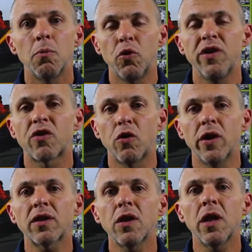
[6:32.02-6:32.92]
Please
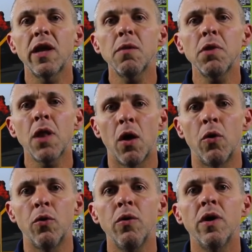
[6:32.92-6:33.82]
click the link
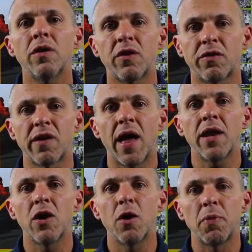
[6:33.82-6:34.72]
below to
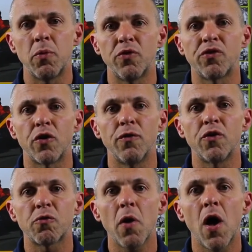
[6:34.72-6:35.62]
sign up and reserve
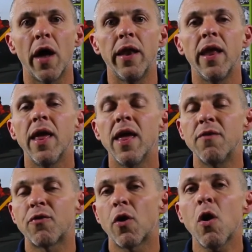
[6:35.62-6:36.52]
your spot.
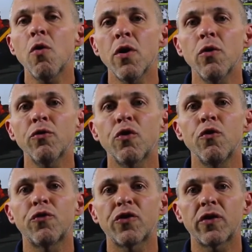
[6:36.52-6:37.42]
And for all those
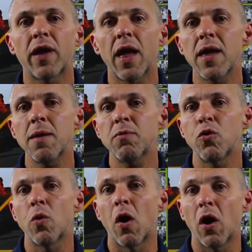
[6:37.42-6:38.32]
who've came
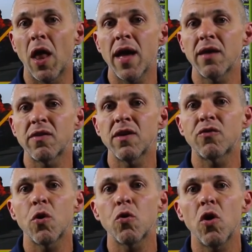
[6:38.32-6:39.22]
to our last
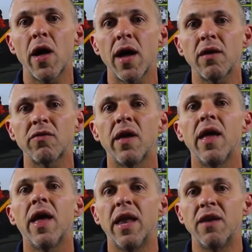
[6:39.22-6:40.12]
intro class
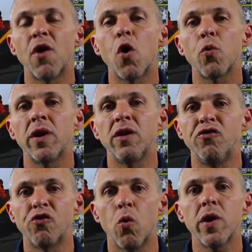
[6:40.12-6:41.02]
and have already
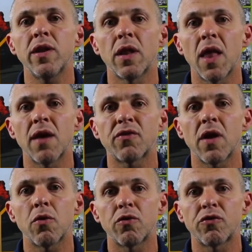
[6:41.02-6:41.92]
joined the
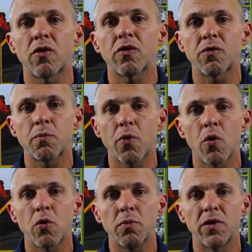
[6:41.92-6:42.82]
Lifestyle Construction
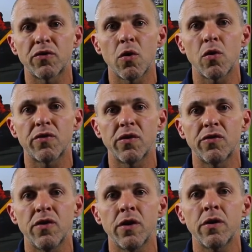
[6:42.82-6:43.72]
Program that starts
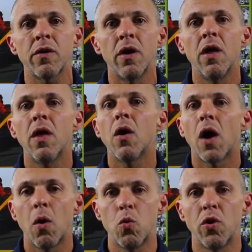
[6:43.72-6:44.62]
this year,
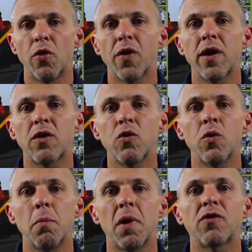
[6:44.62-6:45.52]
I want to thank
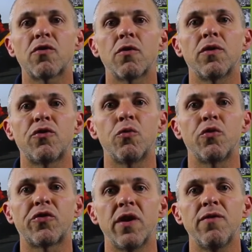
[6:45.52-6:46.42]
you and make sure that you
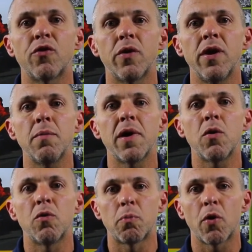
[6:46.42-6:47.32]
received your
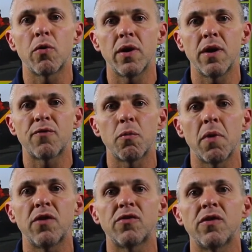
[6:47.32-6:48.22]
email with pertinent
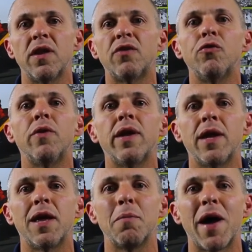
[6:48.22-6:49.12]
information that you need
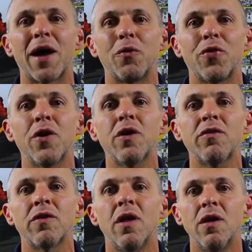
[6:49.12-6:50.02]
to get back with
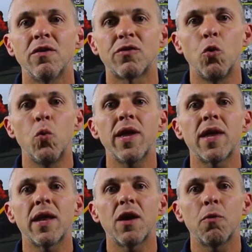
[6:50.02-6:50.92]
us so we
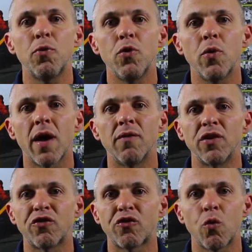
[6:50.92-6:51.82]
can help you have
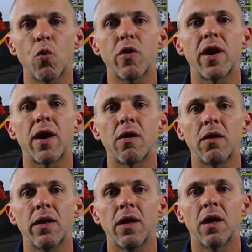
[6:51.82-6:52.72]

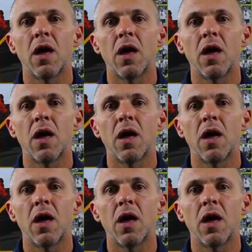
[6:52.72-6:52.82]
extraordinarily